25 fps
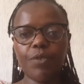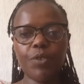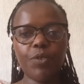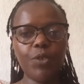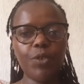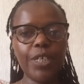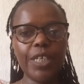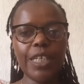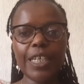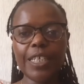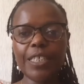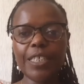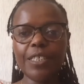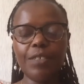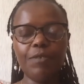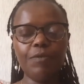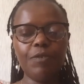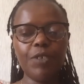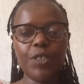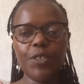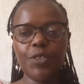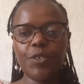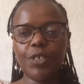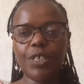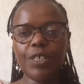3 ID
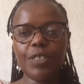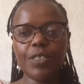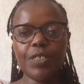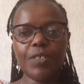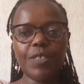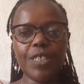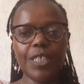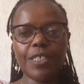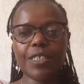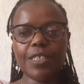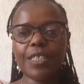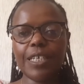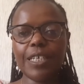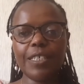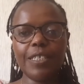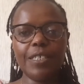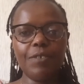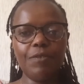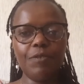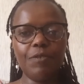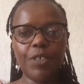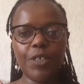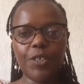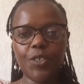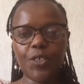photographs, 6 ID
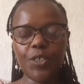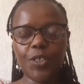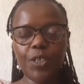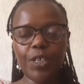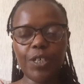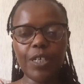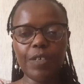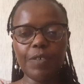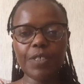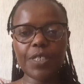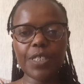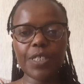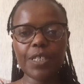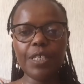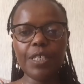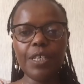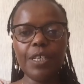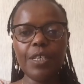photographs.